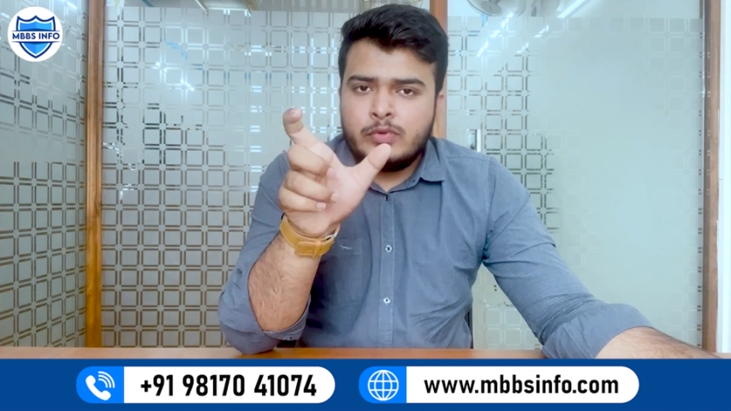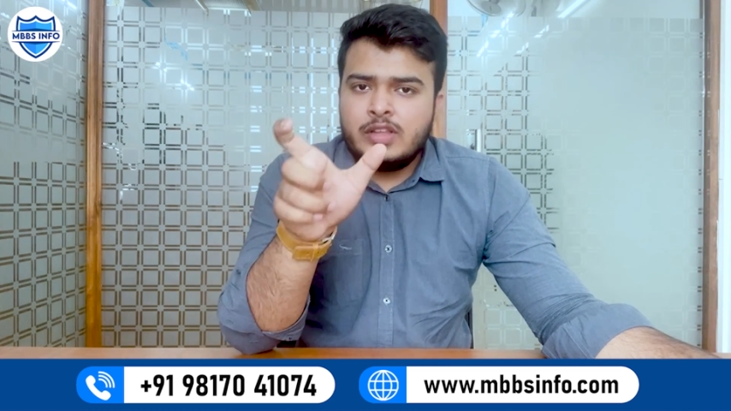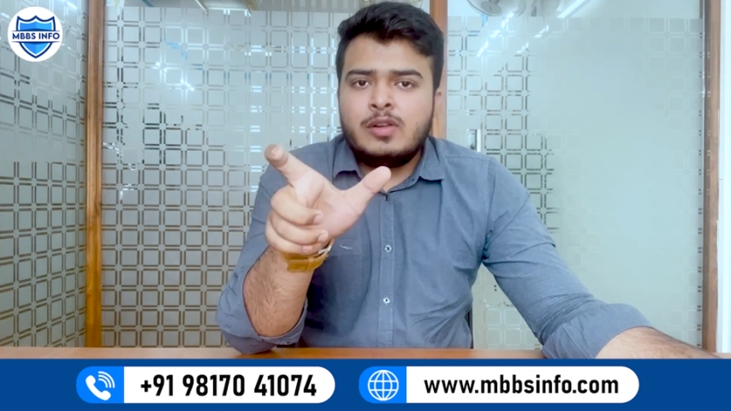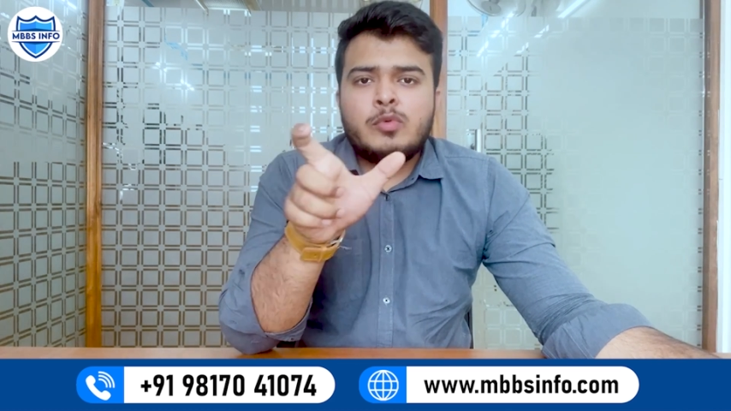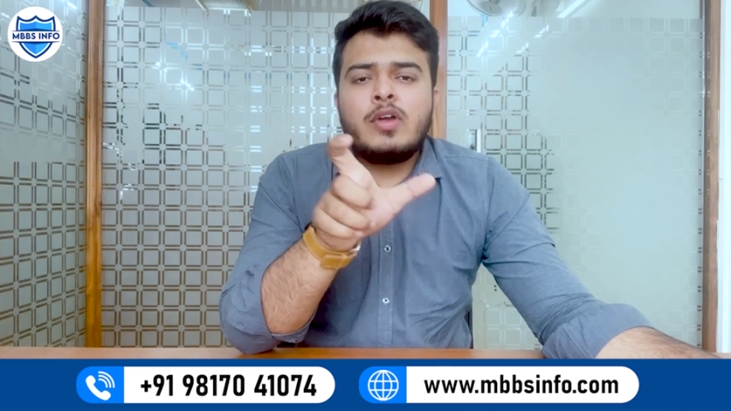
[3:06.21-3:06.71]

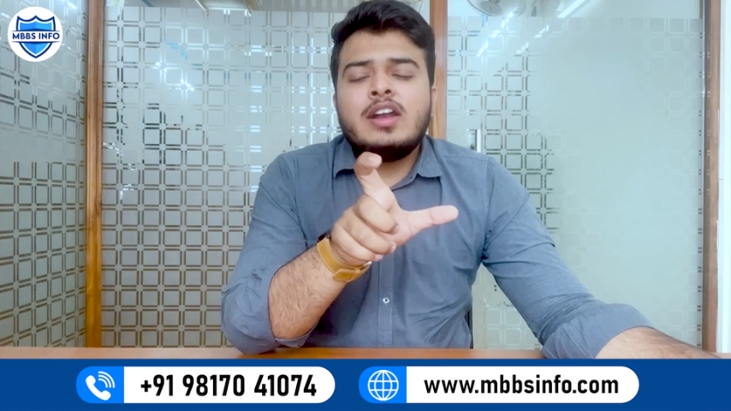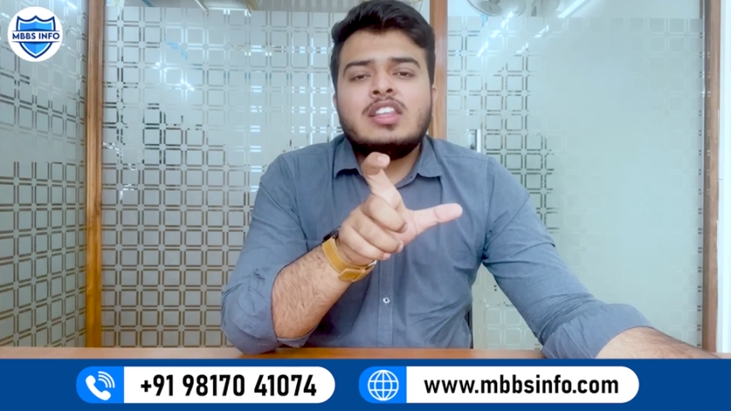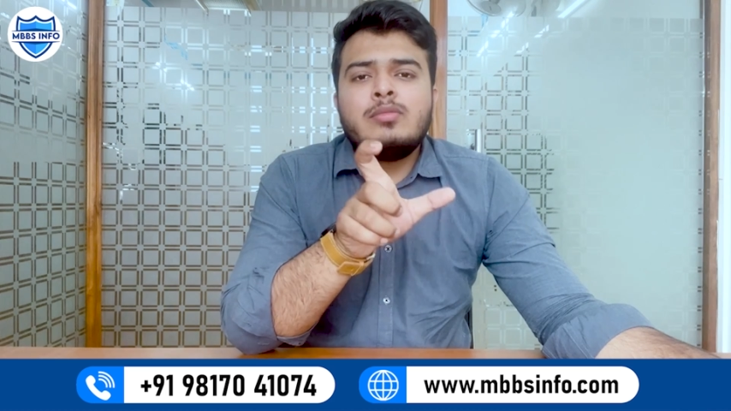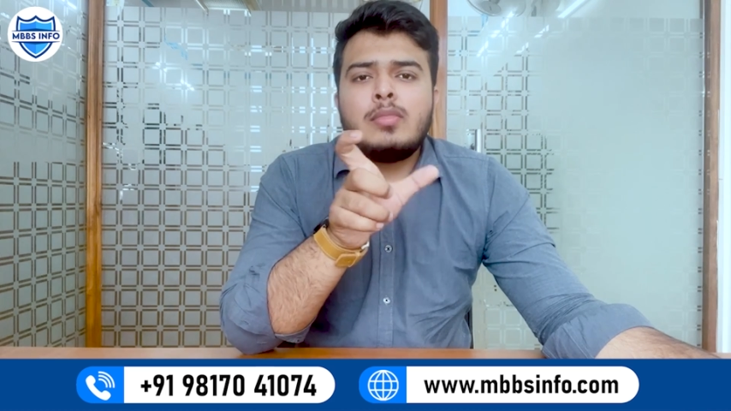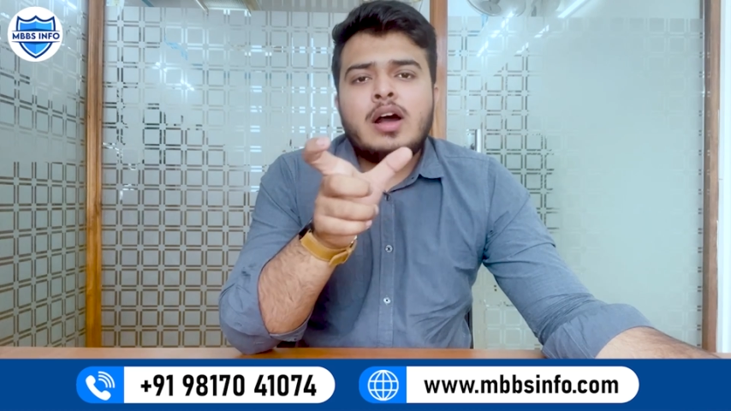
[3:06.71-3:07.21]
they will provide
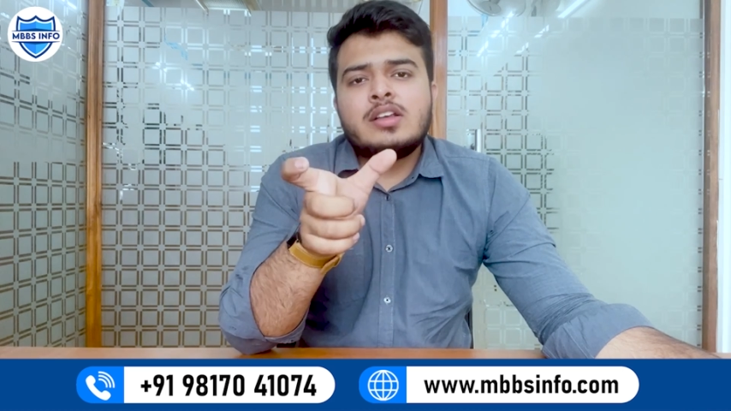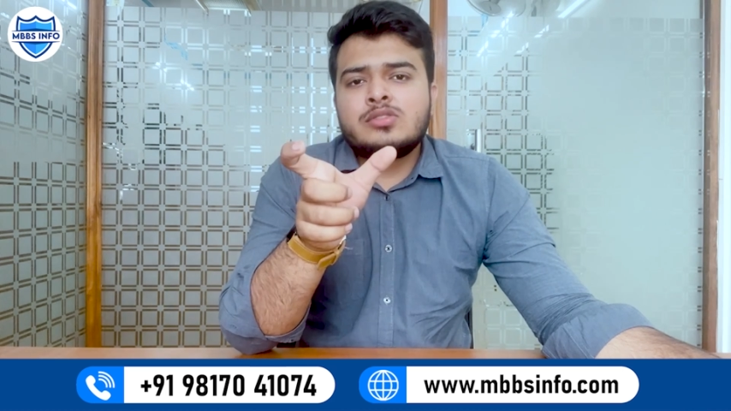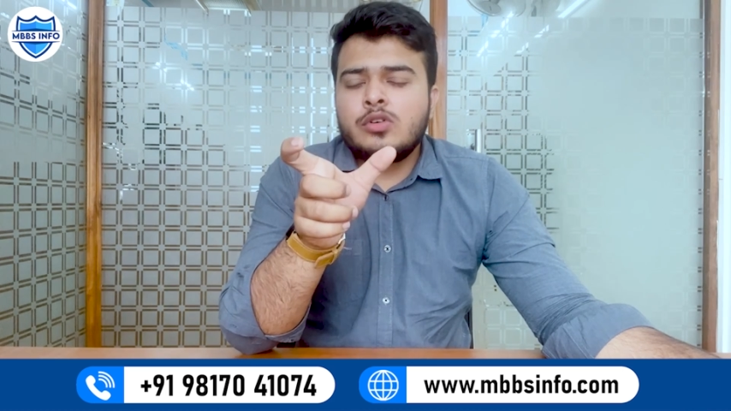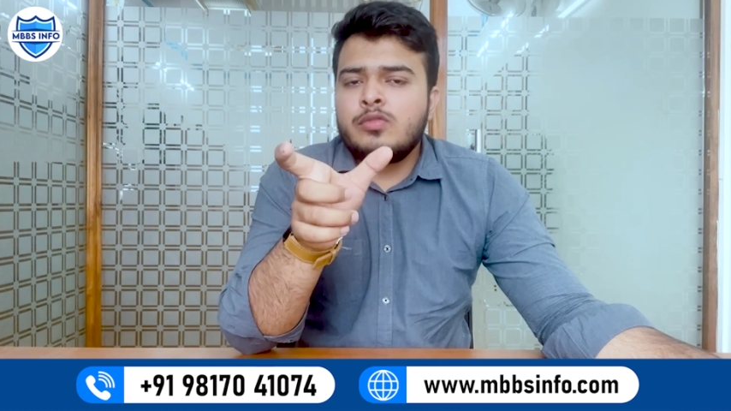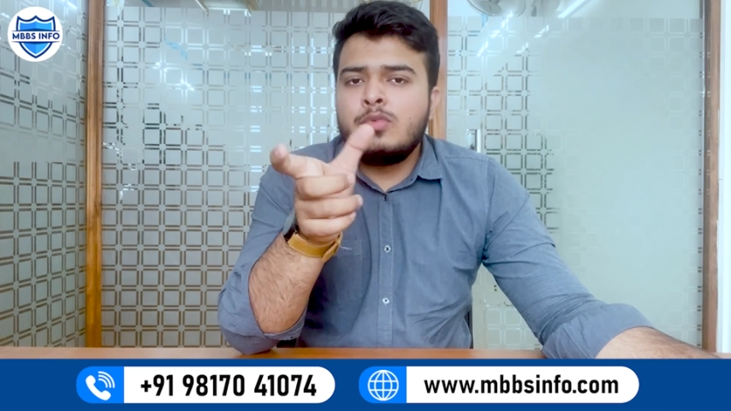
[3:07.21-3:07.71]
the
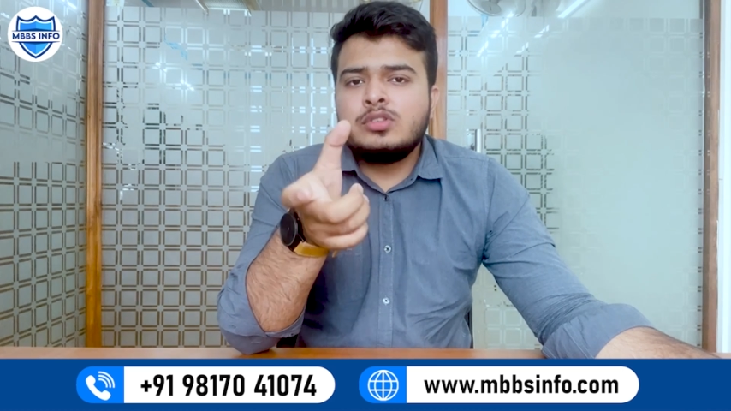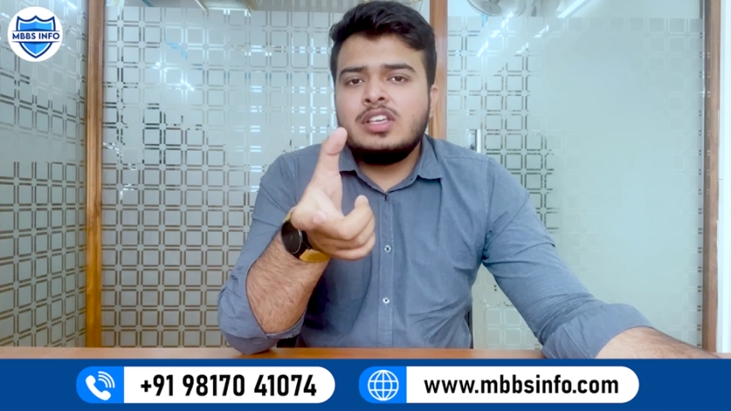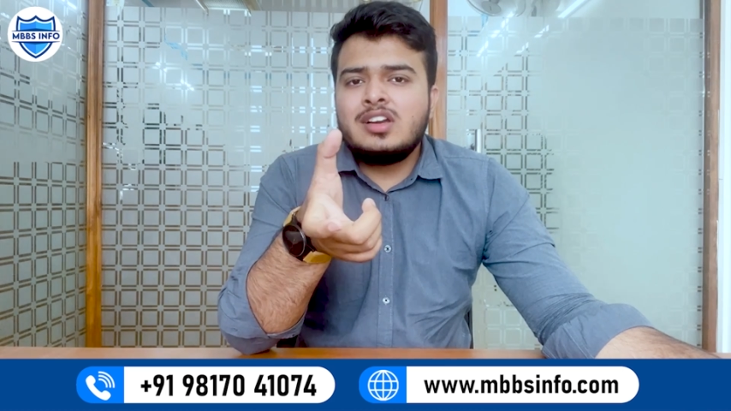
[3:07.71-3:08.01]
mass of both the